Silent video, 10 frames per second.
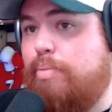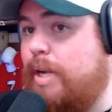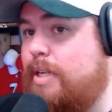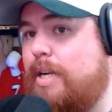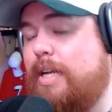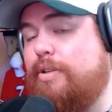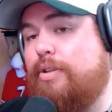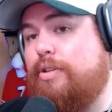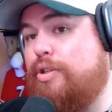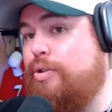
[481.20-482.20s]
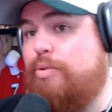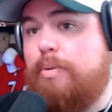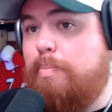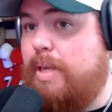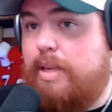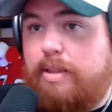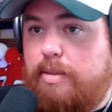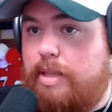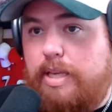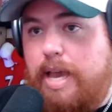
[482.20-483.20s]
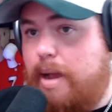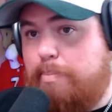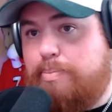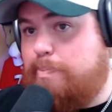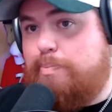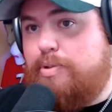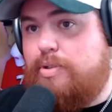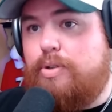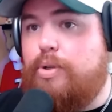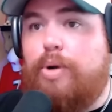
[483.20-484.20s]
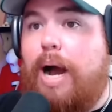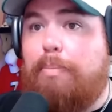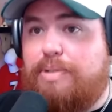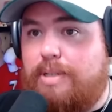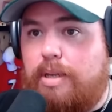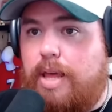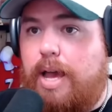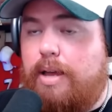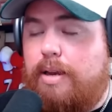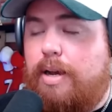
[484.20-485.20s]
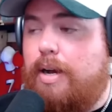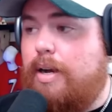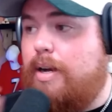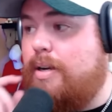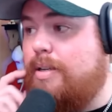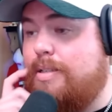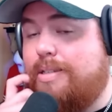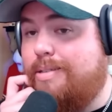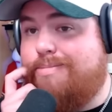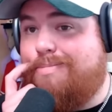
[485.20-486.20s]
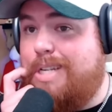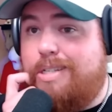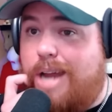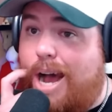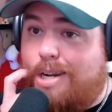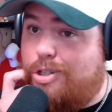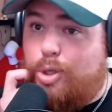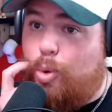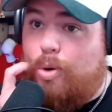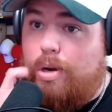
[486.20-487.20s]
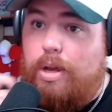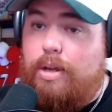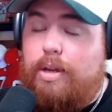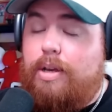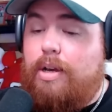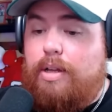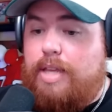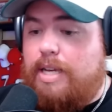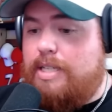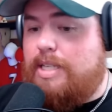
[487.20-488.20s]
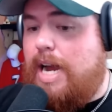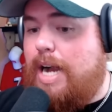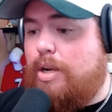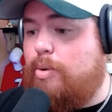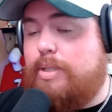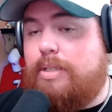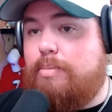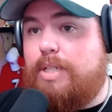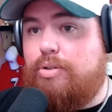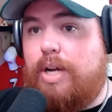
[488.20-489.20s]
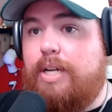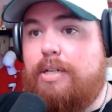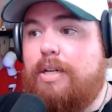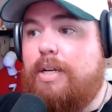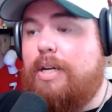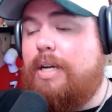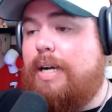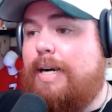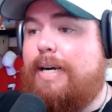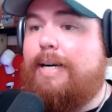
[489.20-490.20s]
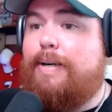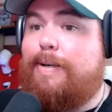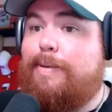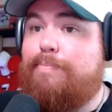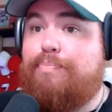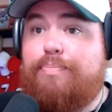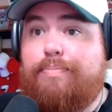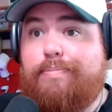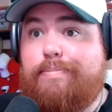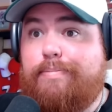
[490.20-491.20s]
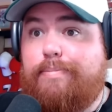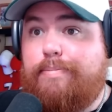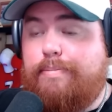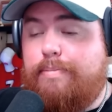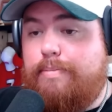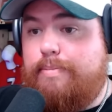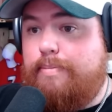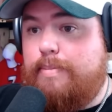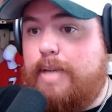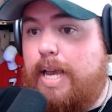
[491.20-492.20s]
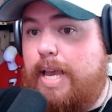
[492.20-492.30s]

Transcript: Brandon Ayuk being the absolute opposite of that. He's not assured that he's not going to be traded. So we'll